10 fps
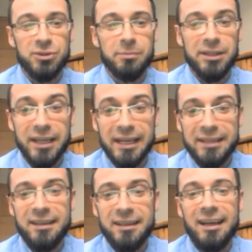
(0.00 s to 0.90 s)
But
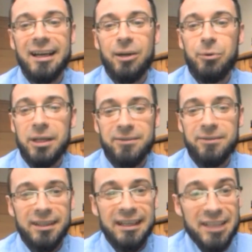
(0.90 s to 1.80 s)
then we have
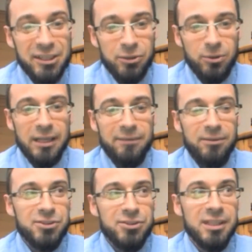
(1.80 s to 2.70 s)
another
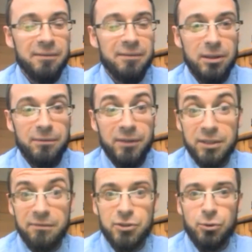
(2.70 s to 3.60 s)
level, is the level of
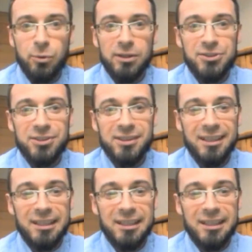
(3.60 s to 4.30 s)
individuals.